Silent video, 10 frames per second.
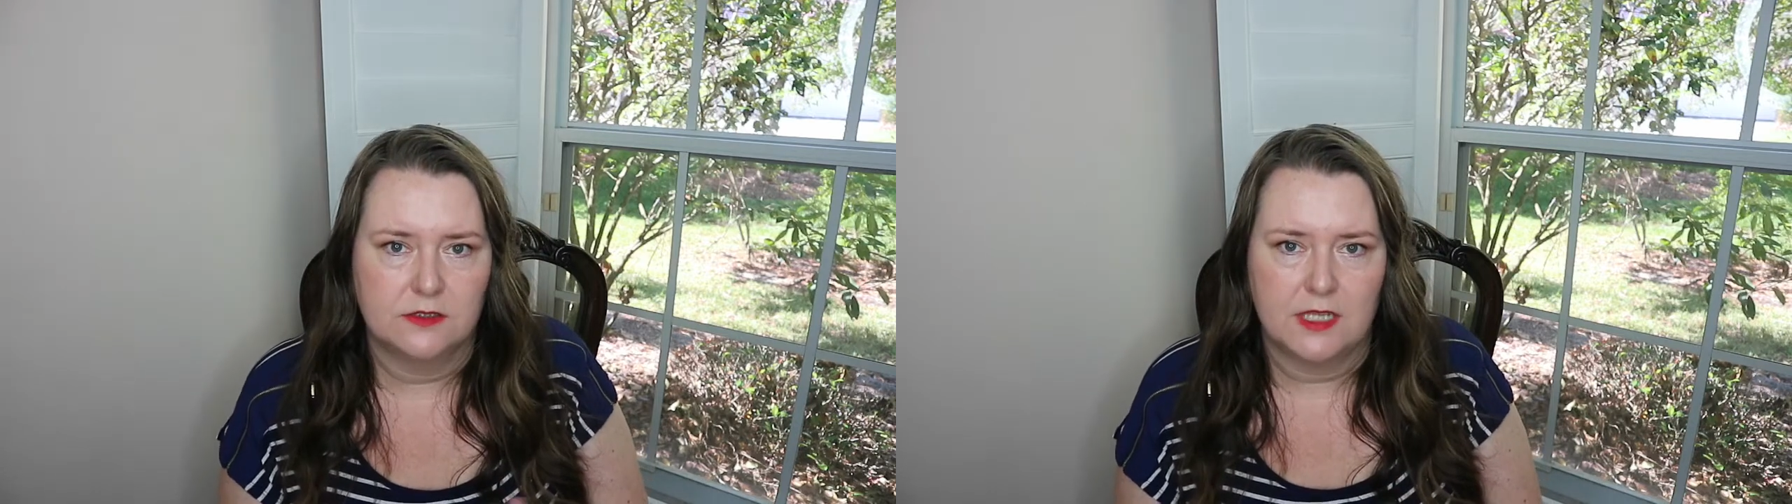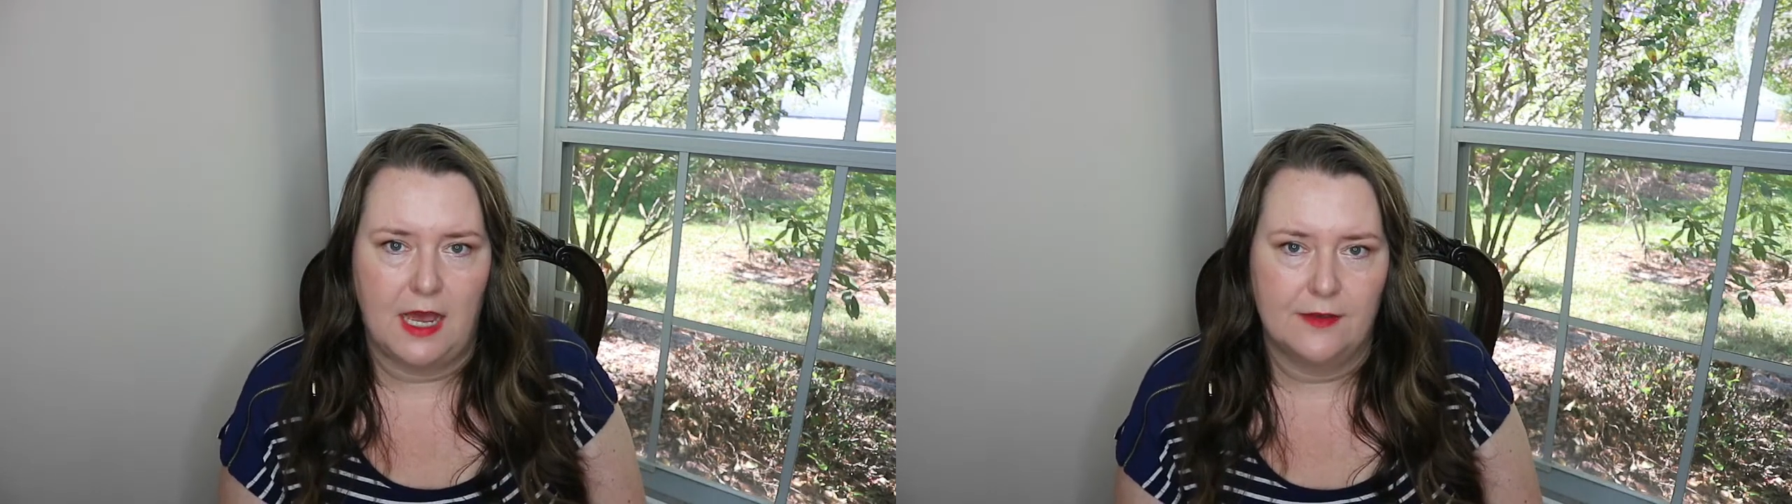
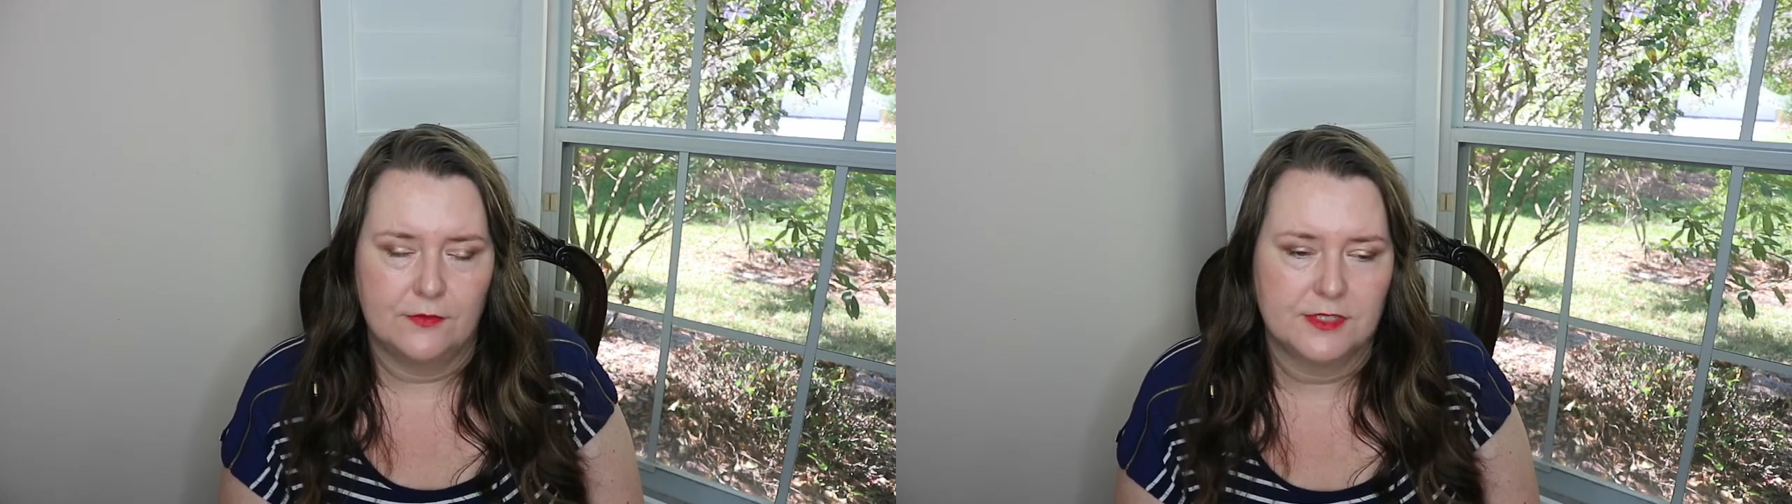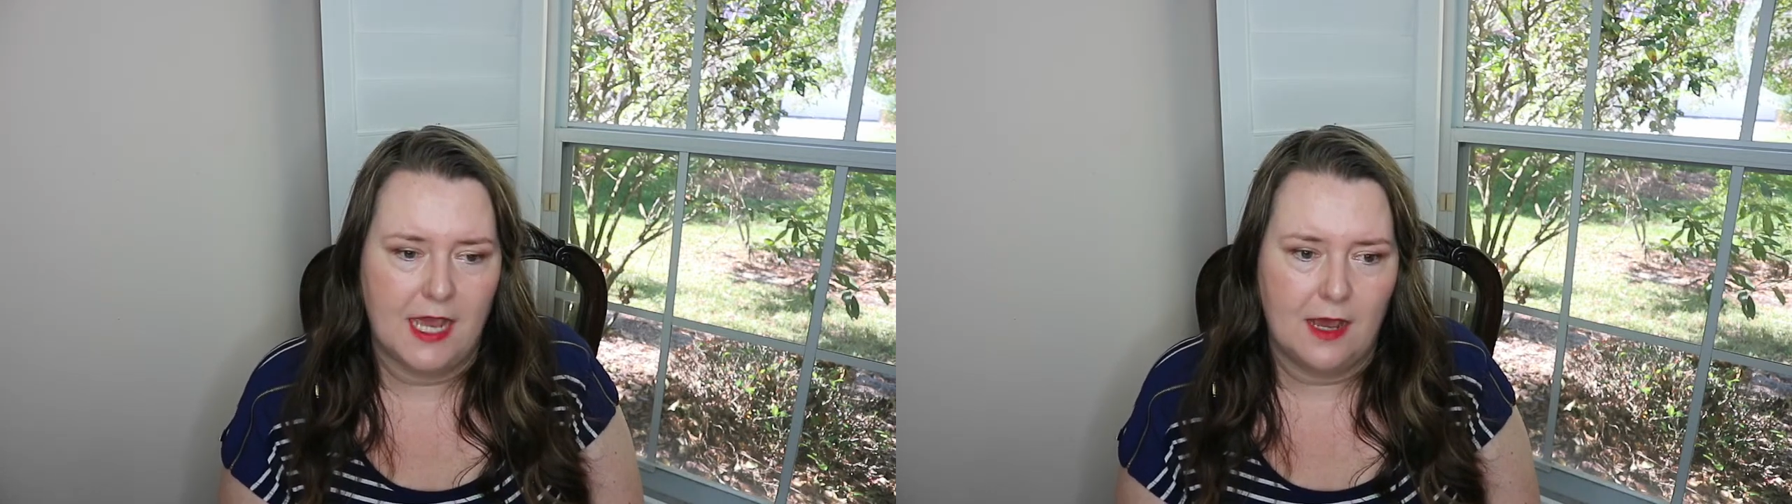to
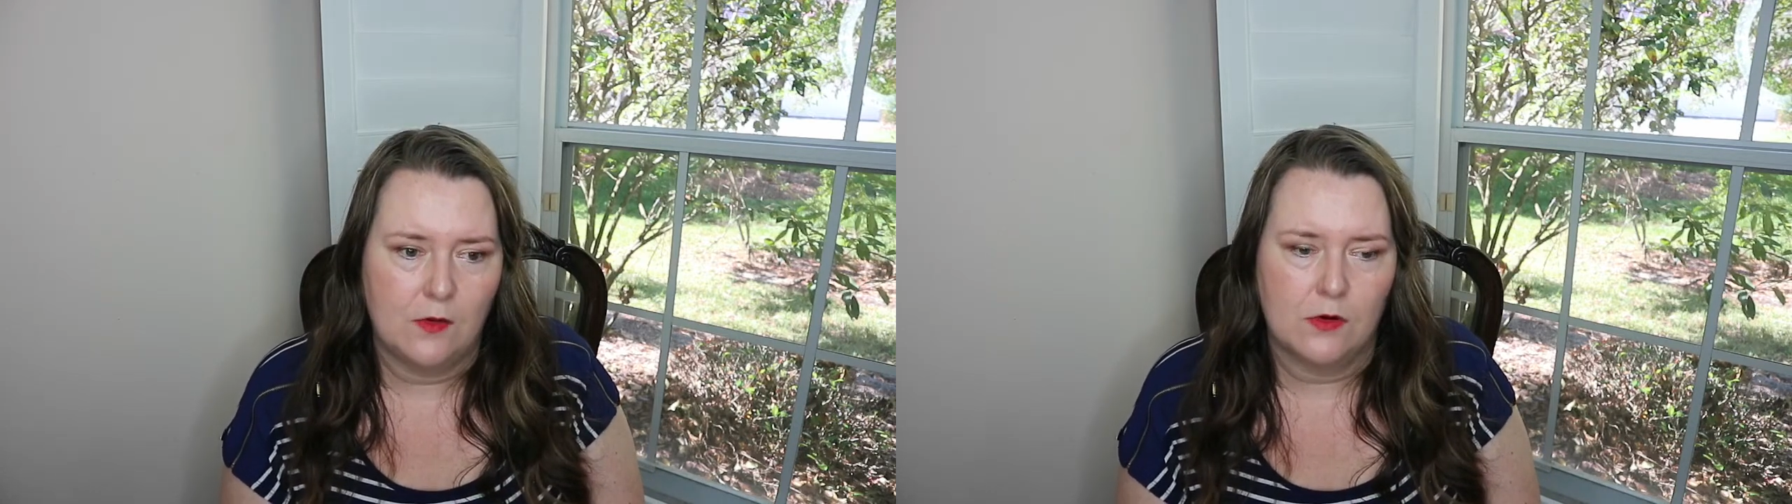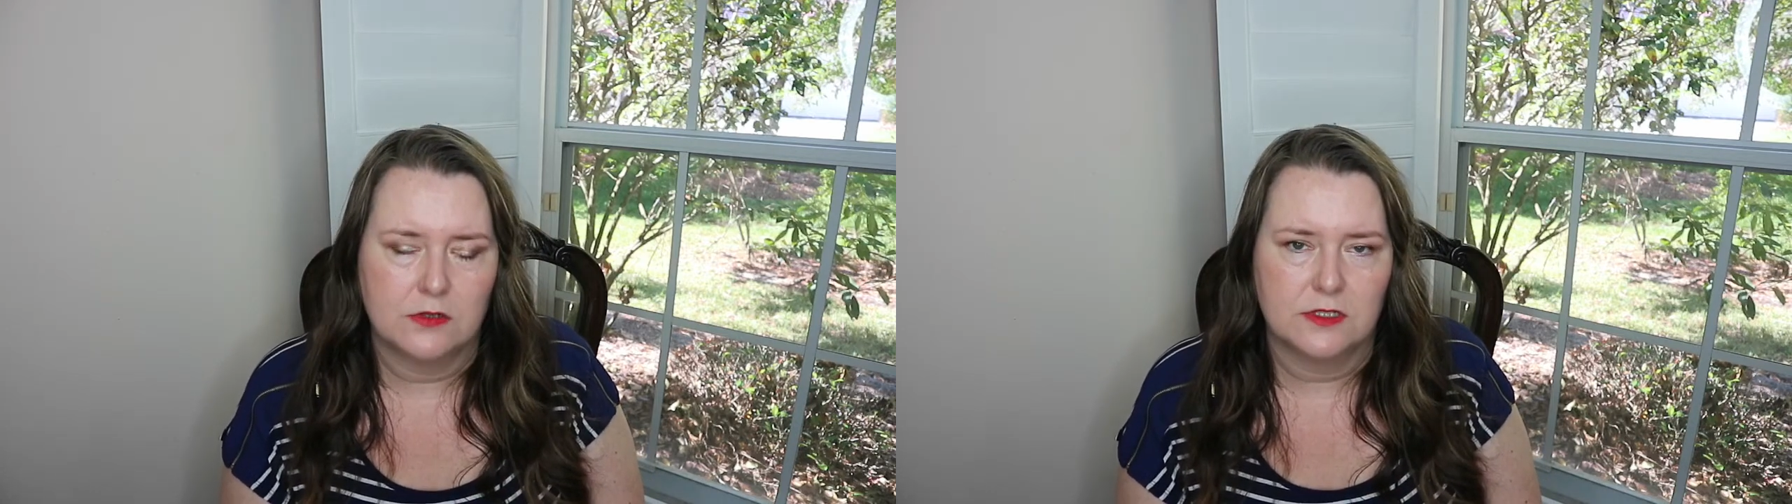Eiffel
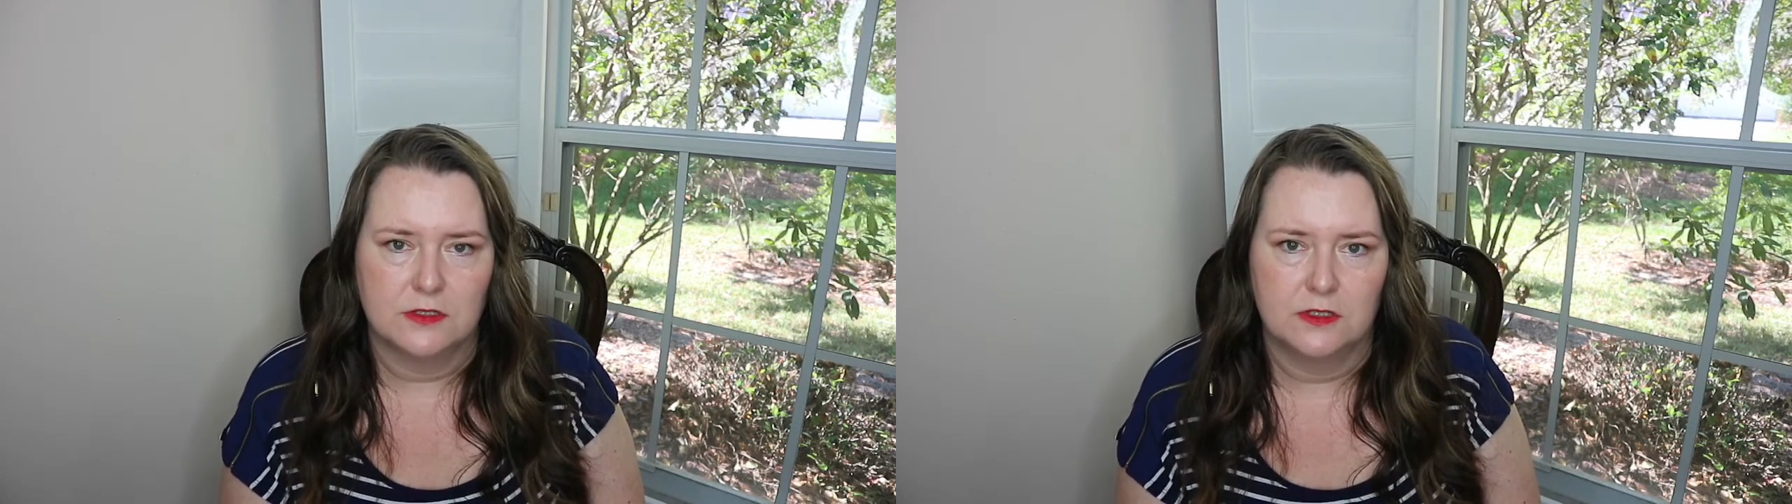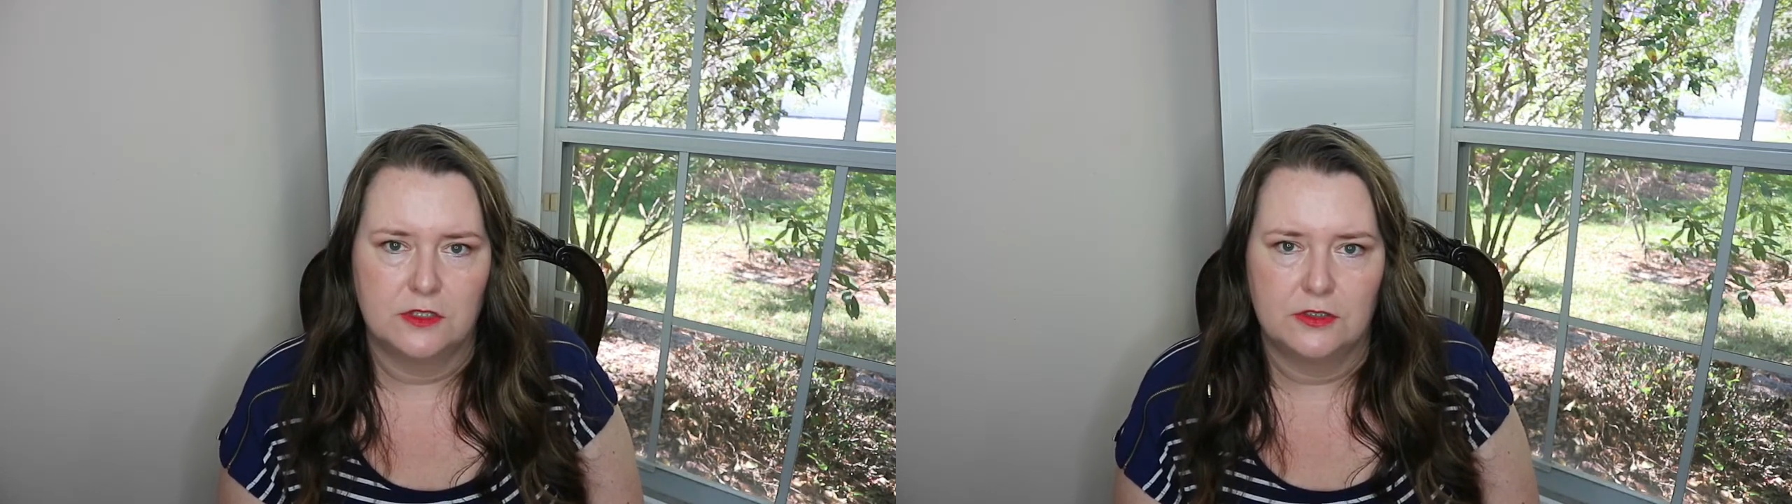Tower or to
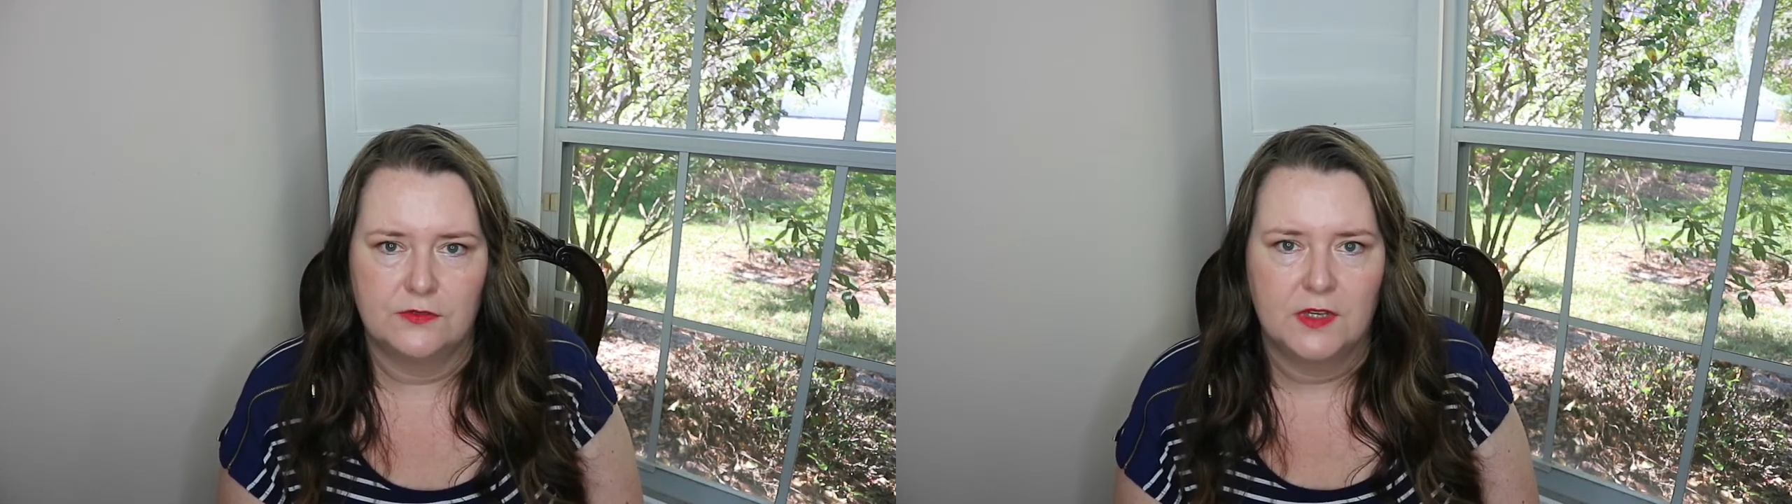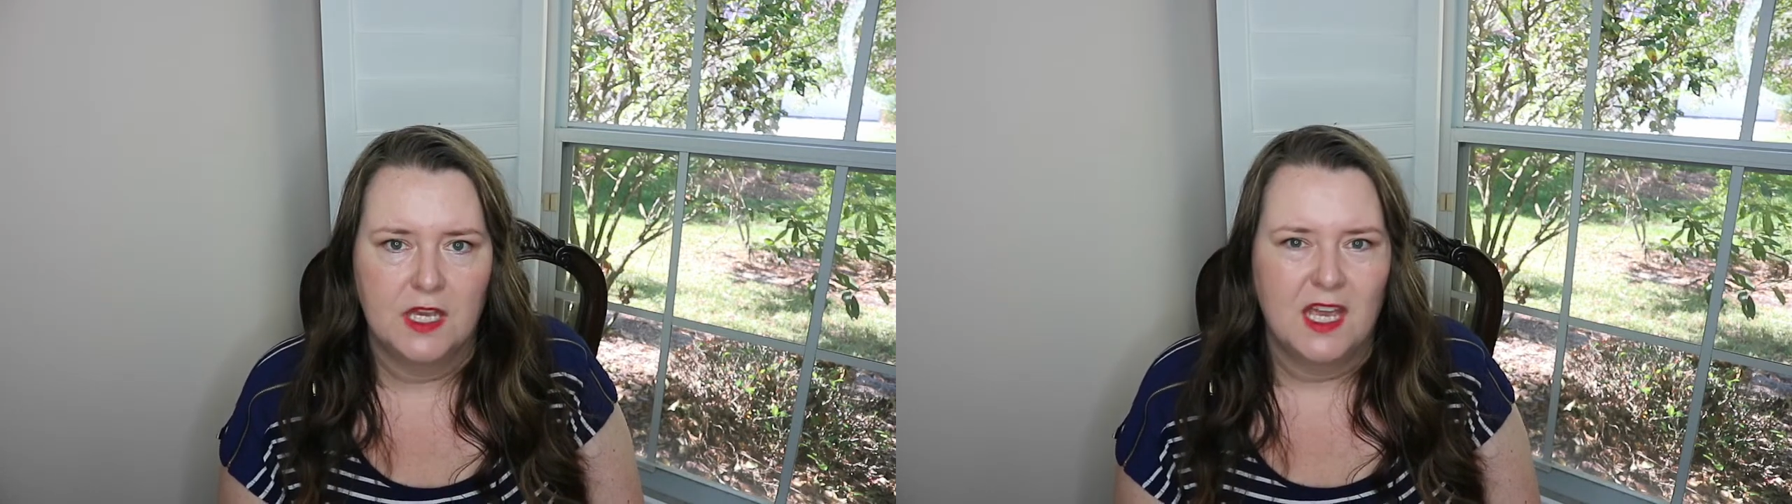the Louvre,